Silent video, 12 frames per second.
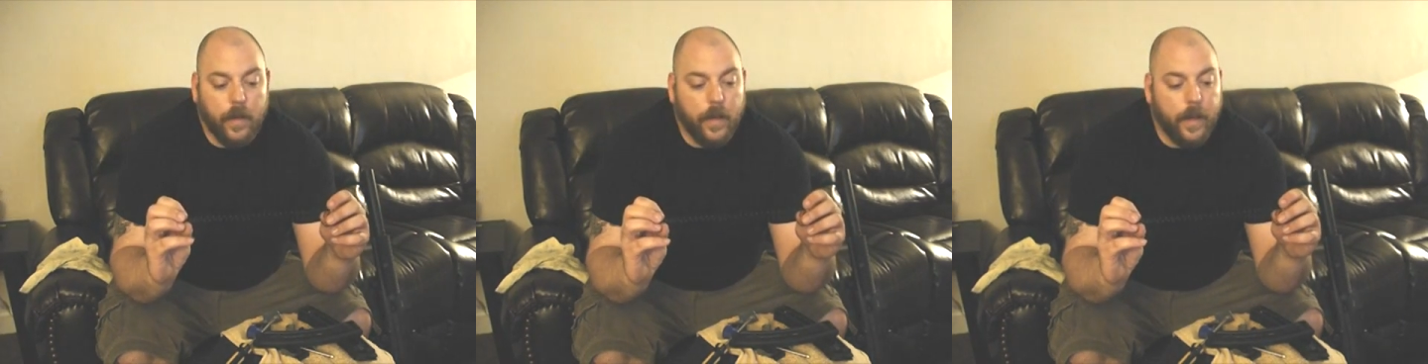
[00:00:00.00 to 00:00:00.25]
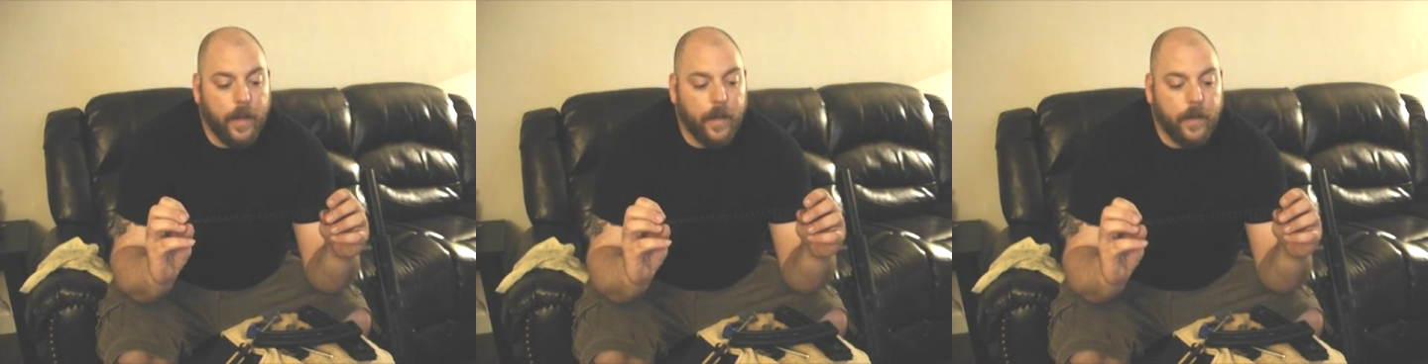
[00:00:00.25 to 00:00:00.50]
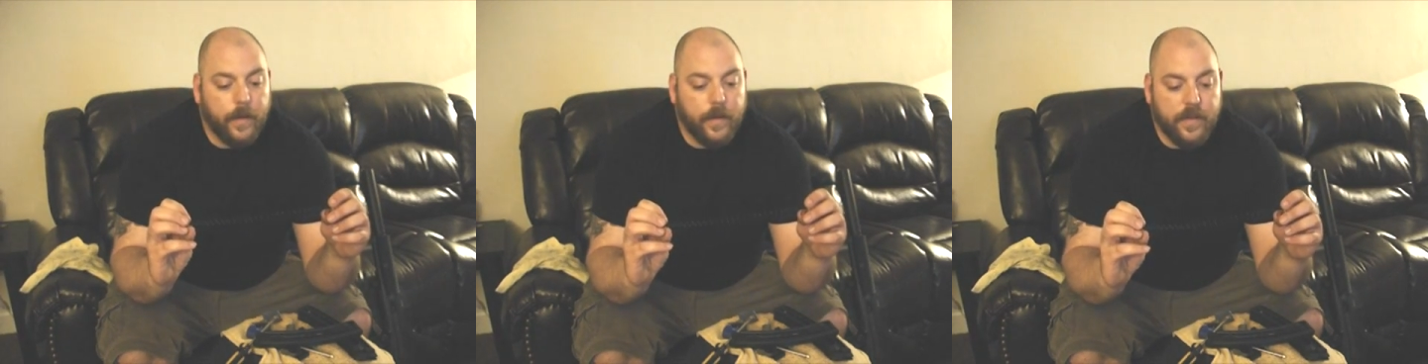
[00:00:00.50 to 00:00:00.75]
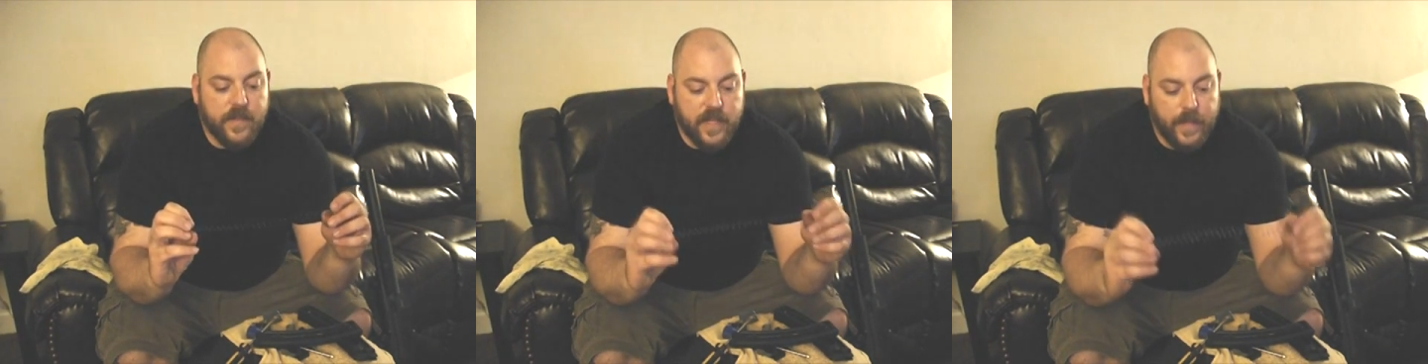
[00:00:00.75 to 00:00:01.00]

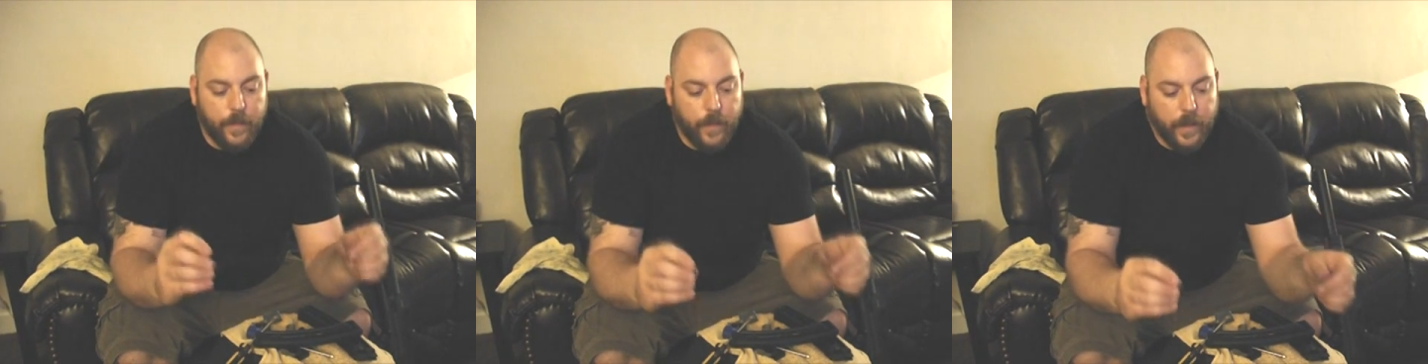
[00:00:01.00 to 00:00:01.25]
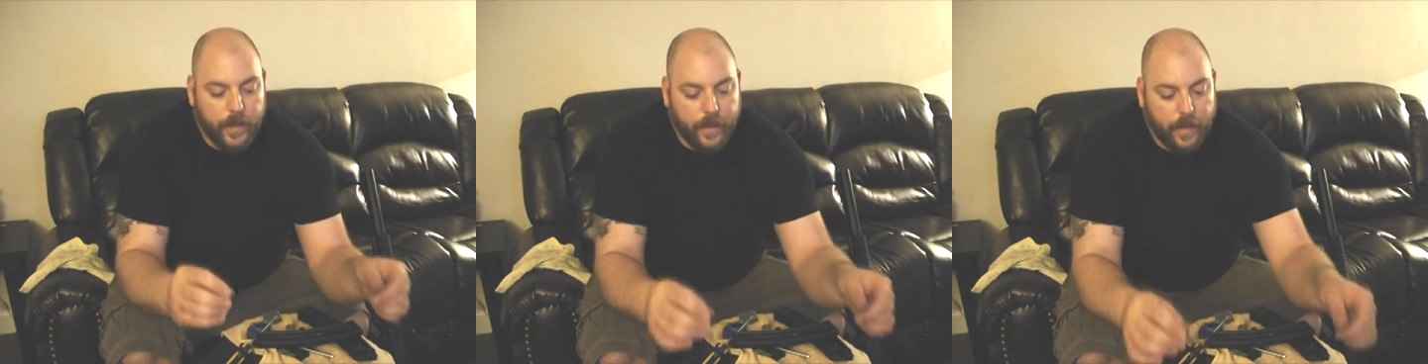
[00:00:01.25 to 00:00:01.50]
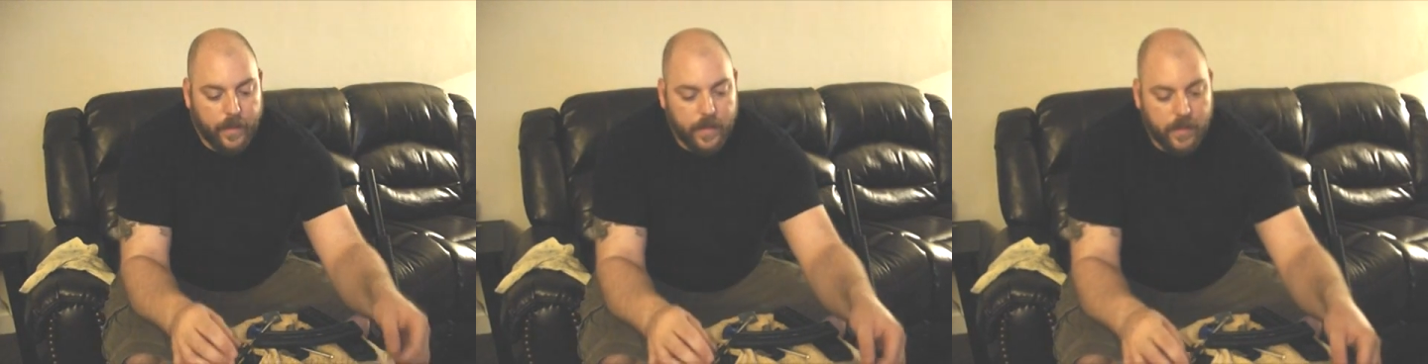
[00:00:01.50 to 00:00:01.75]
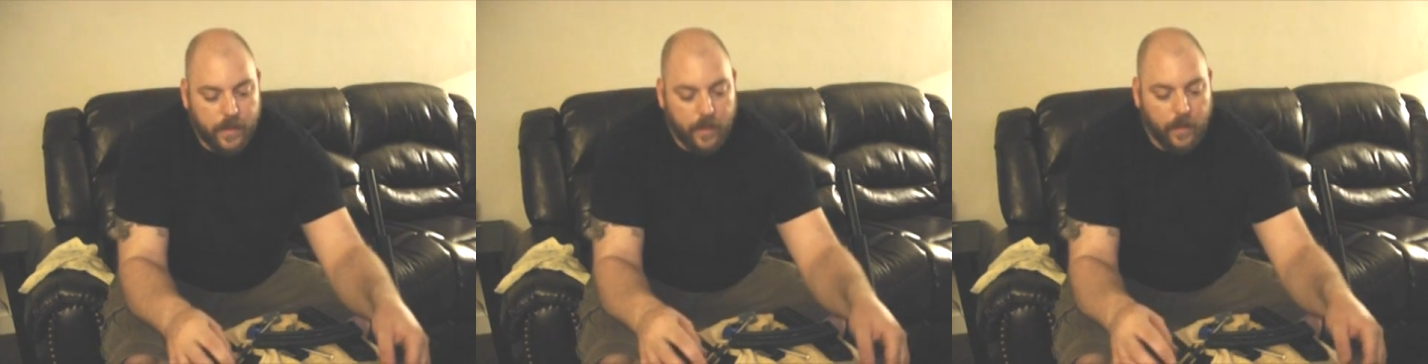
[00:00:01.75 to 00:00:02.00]
and see what it
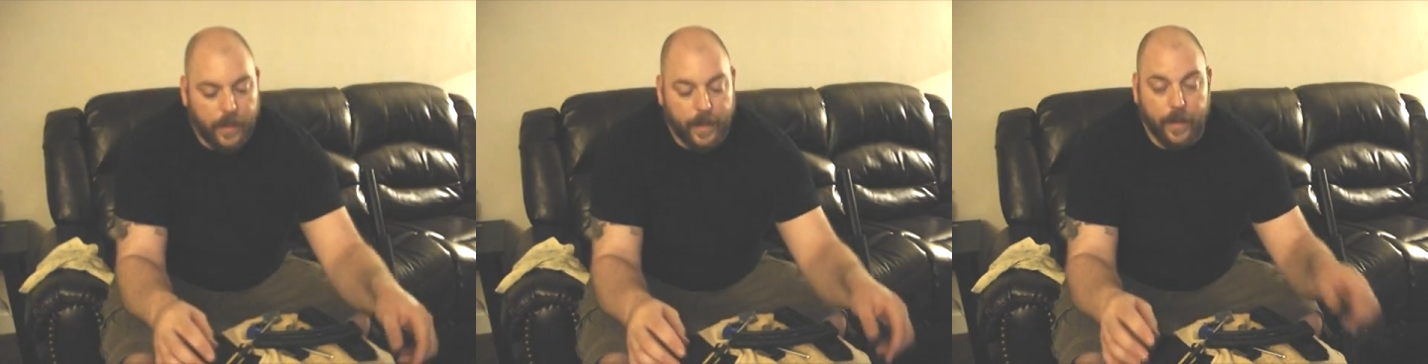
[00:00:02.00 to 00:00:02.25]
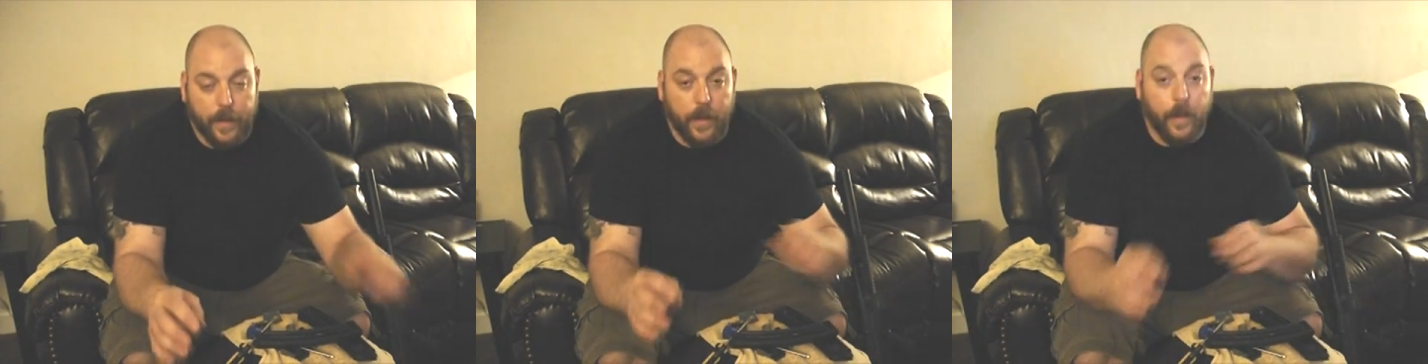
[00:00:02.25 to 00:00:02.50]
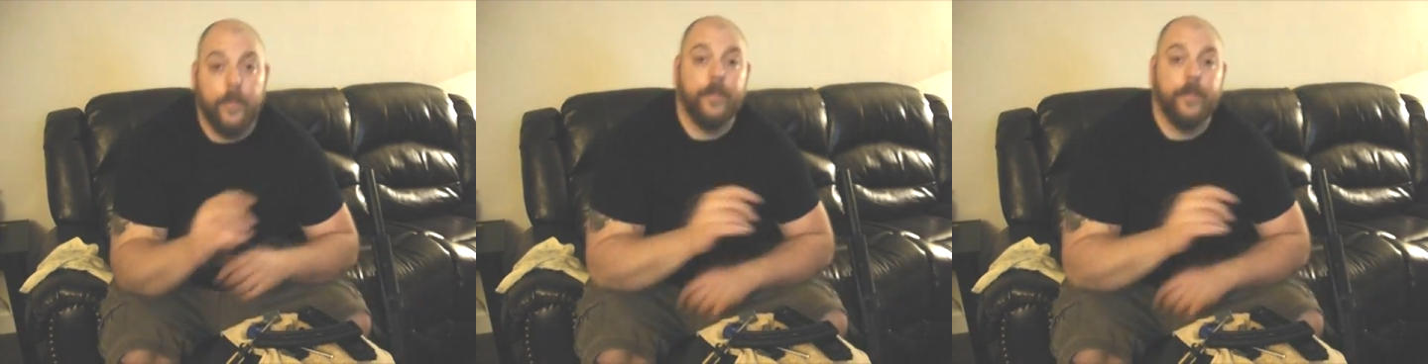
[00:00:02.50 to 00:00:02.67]
does, and I'll let you know.